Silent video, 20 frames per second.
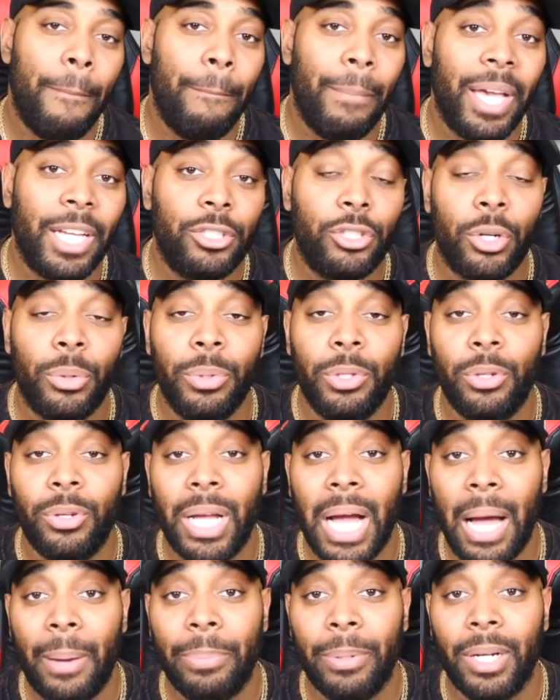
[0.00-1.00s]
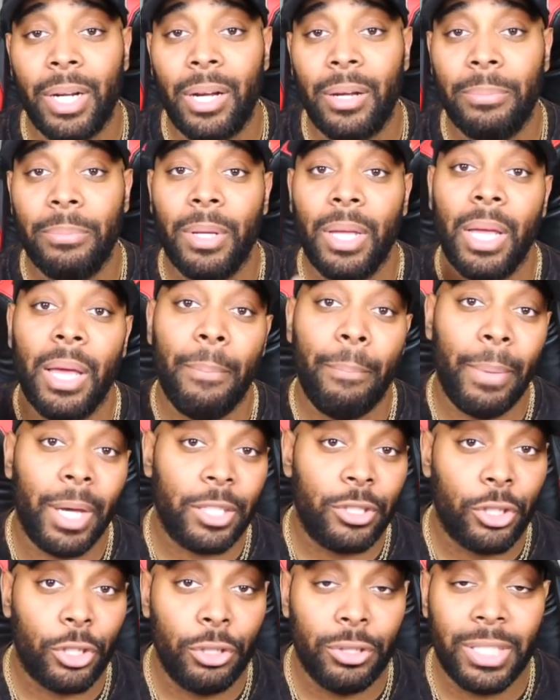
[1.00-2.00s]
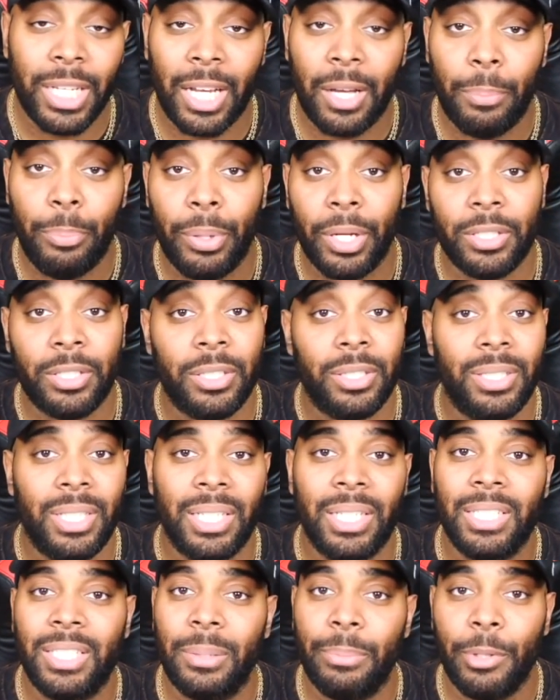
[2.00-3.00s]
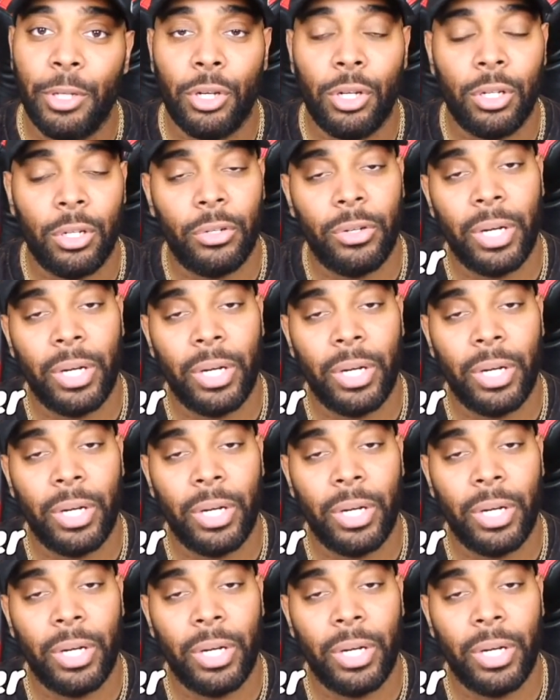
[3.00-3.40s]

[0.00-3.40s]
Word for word: Make sure when you cop it up, make sure you take a picture, send it to me on the